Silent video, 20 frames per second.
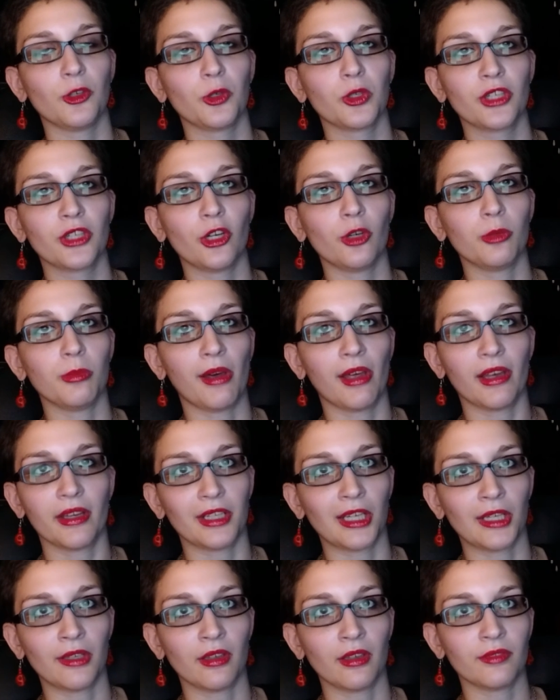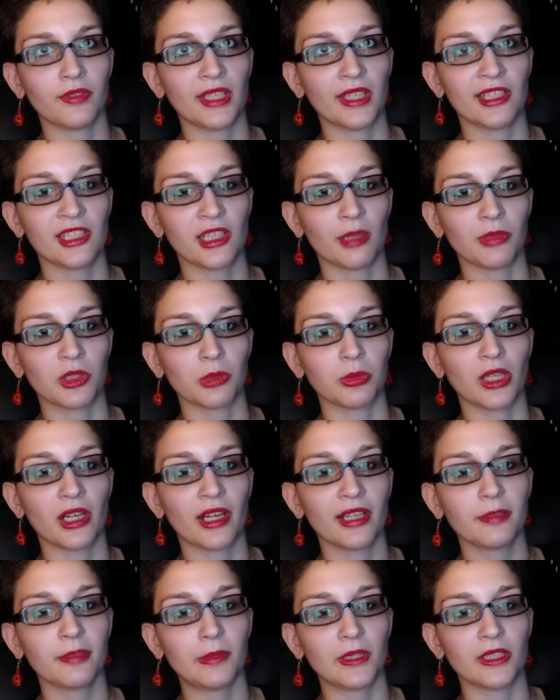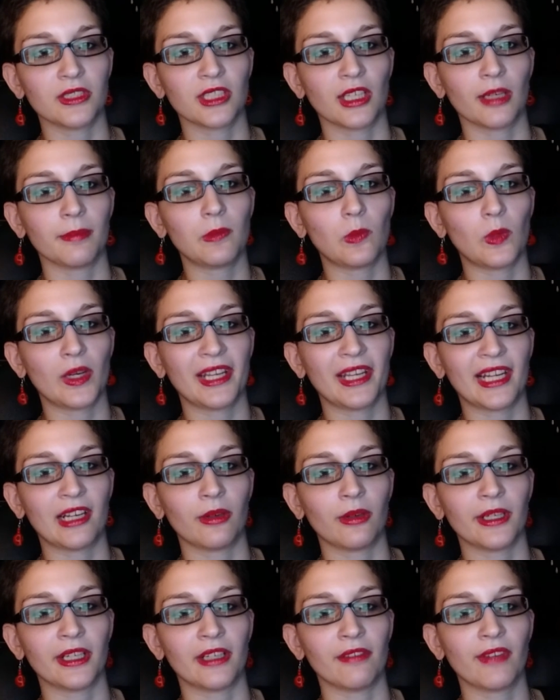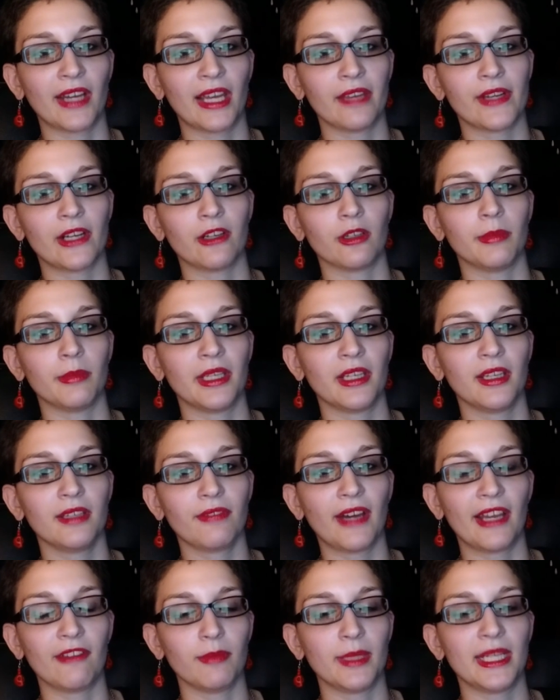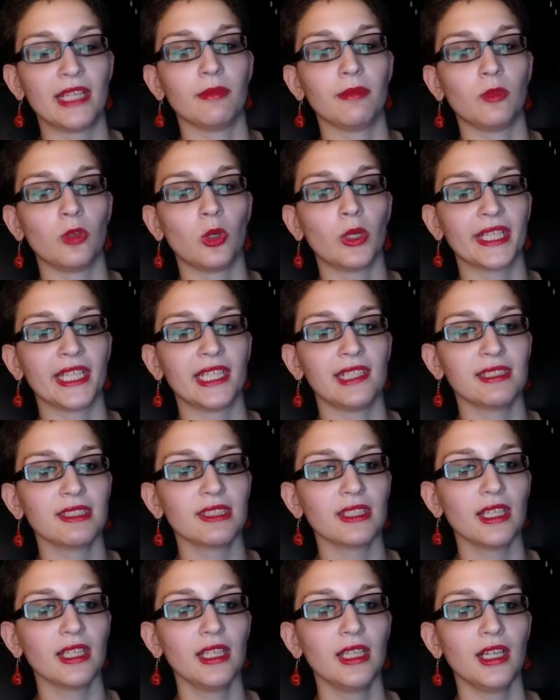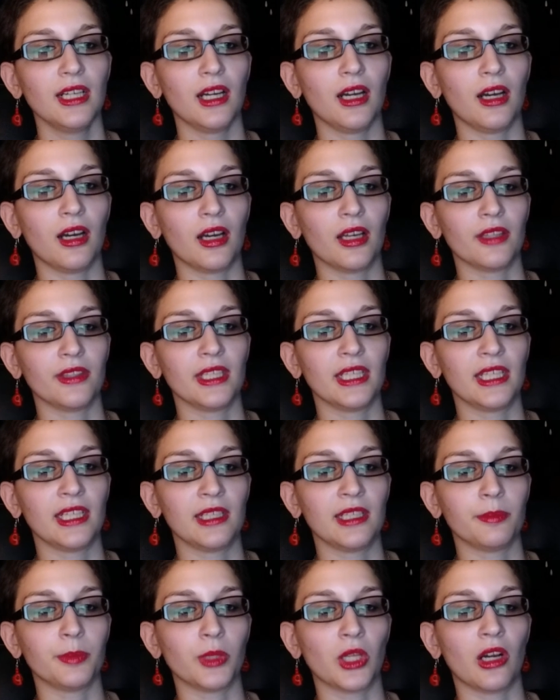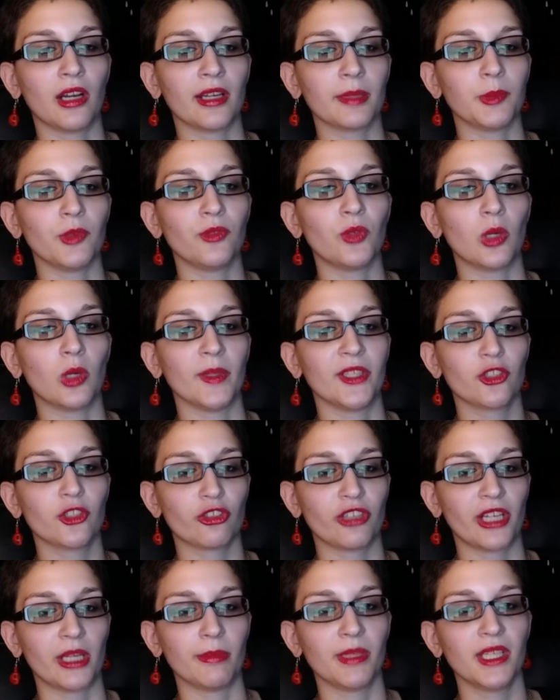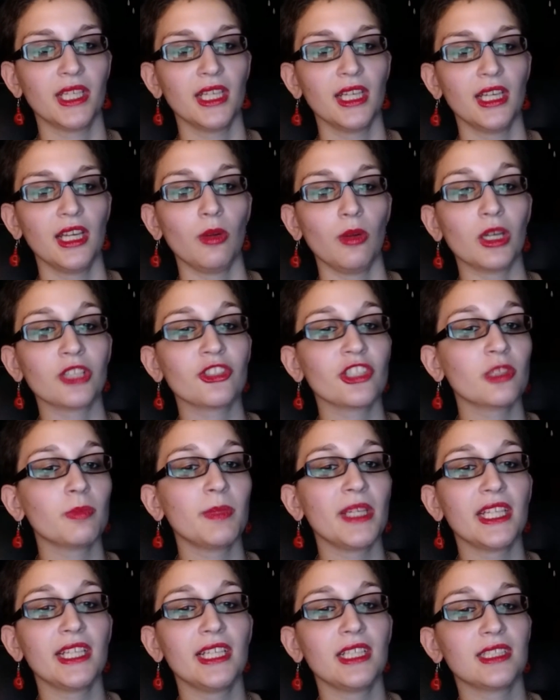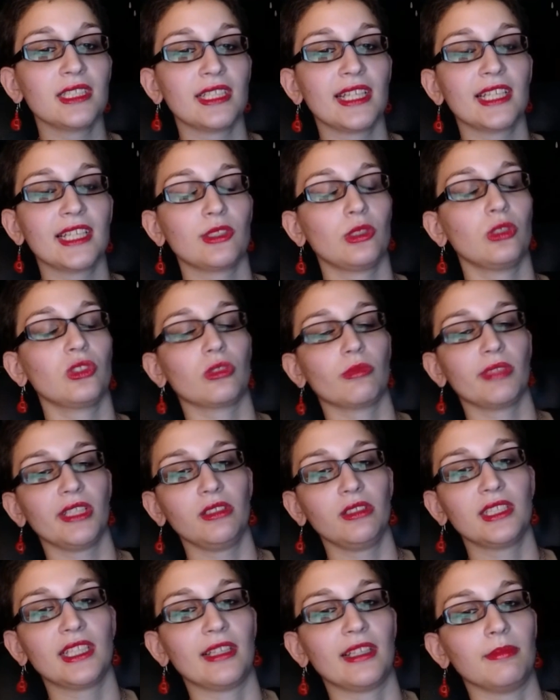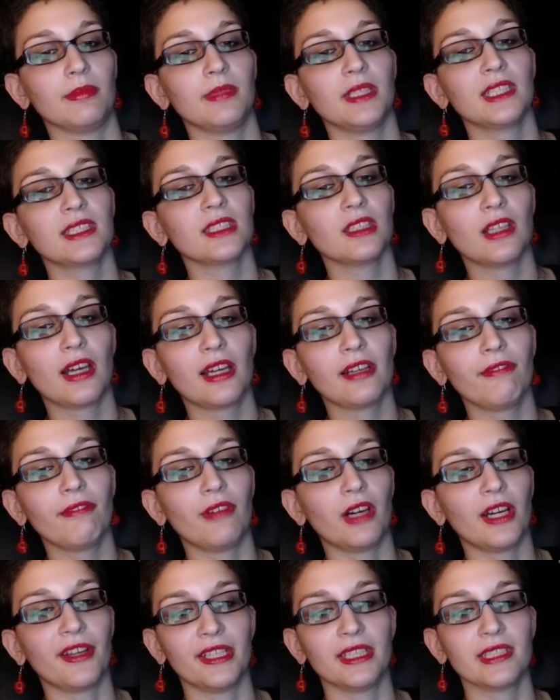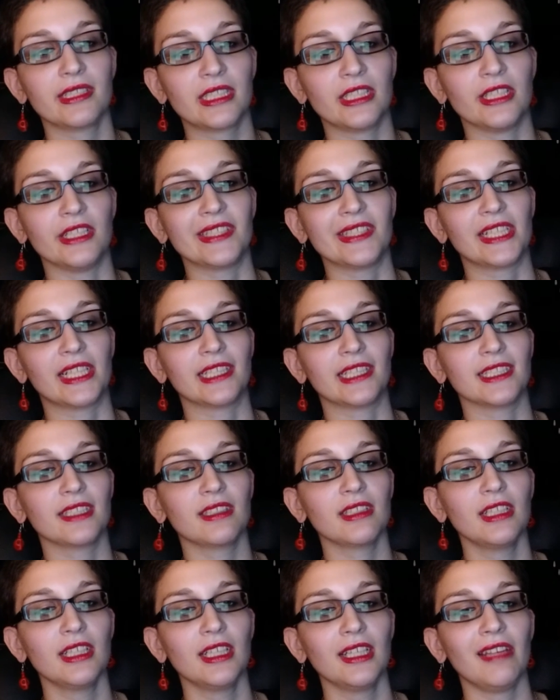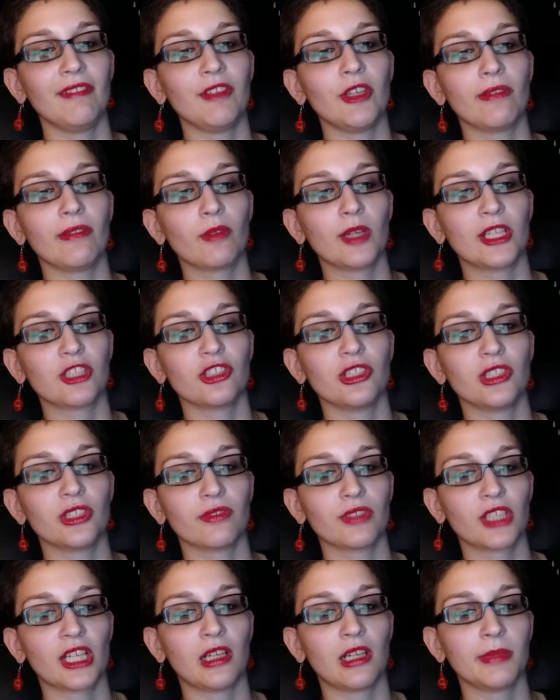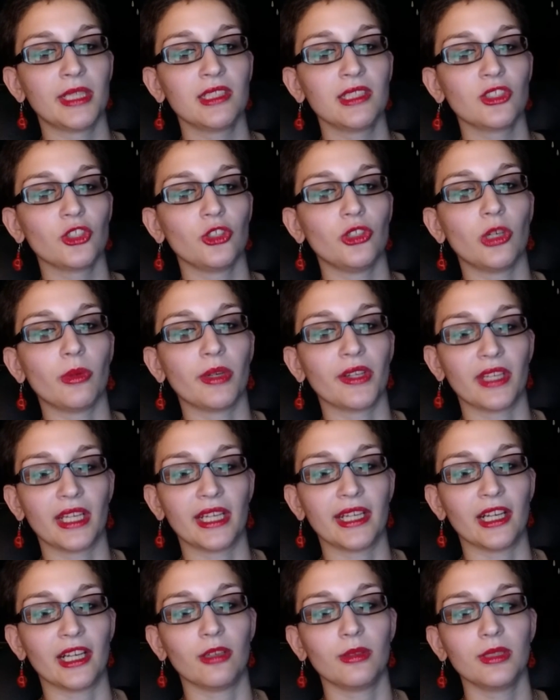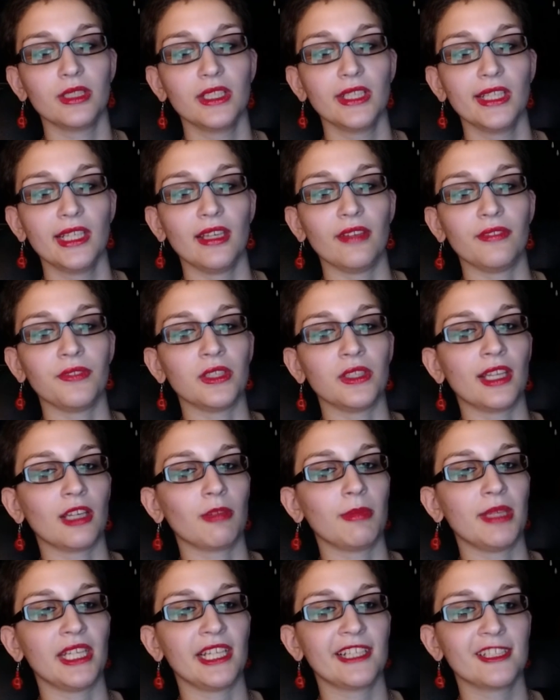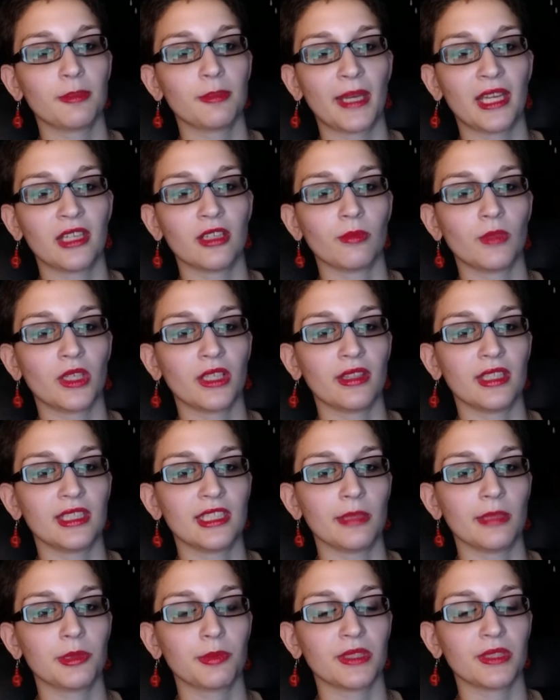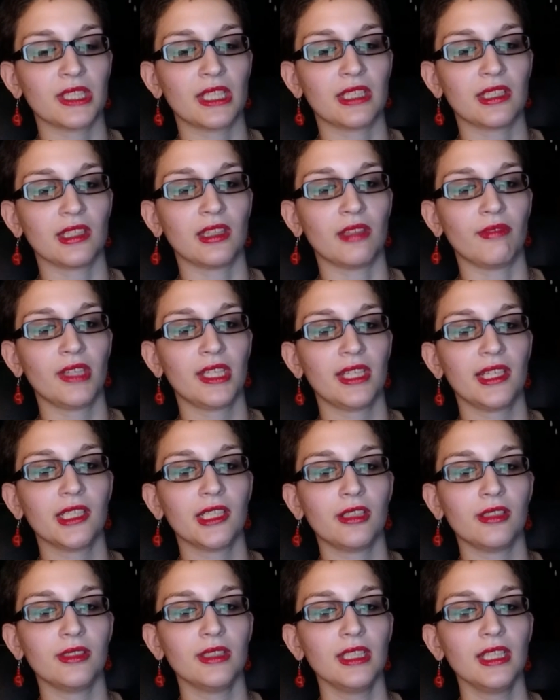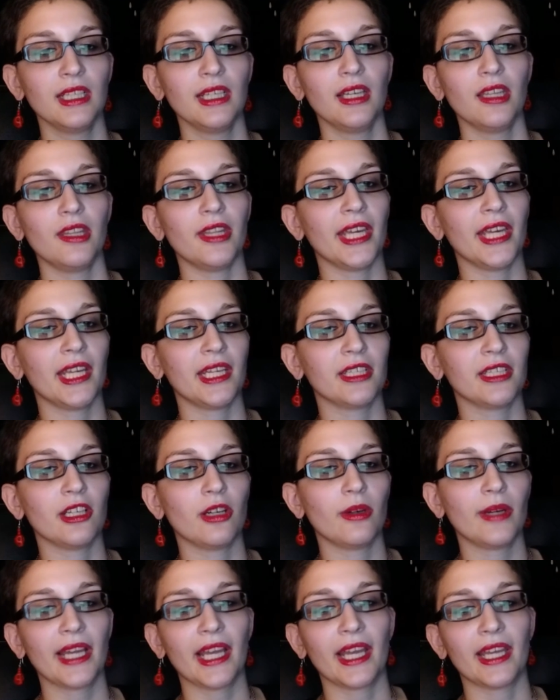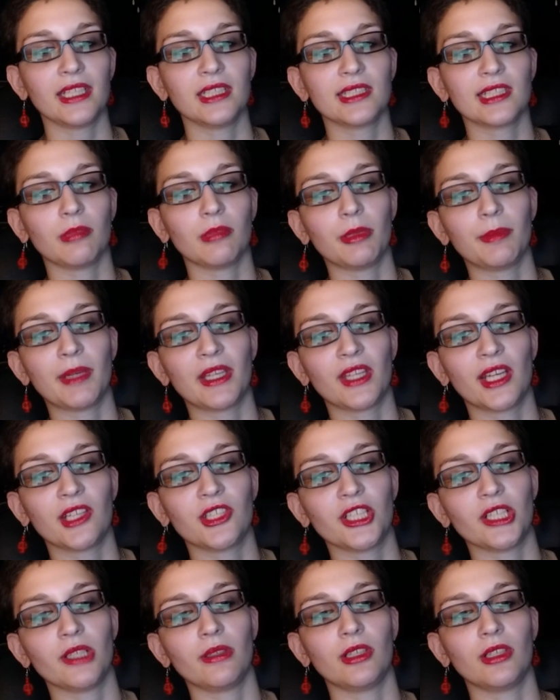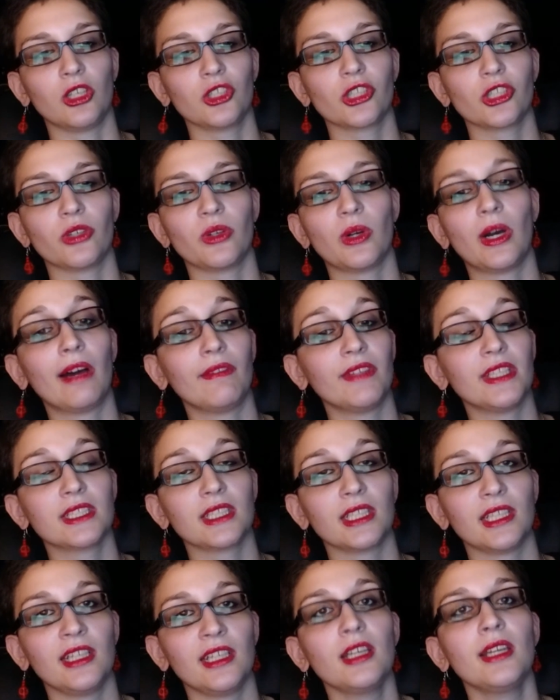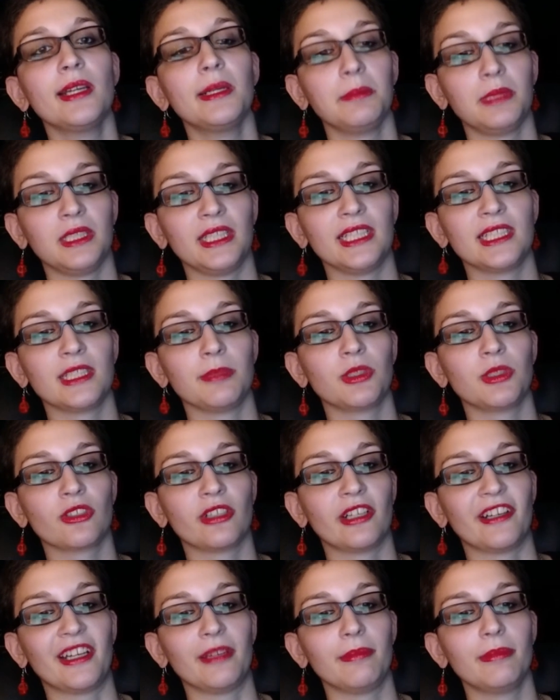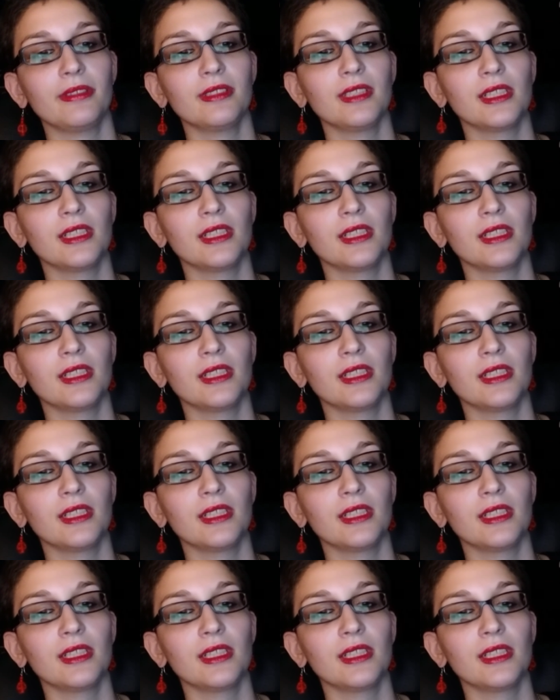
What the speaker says: co-mod of the Tumblr blog, puts up 1 hour and 5-minute warnings on the blog before we stream. Watch us be idiots and assholes in real time. It's a lot of fun, seriously guys. If you have questions or comments, you know where they go. If you'd like me to expand on one of the tips presented in the video, then go ahead and tell me about that too. And also, obviously, please subscribe.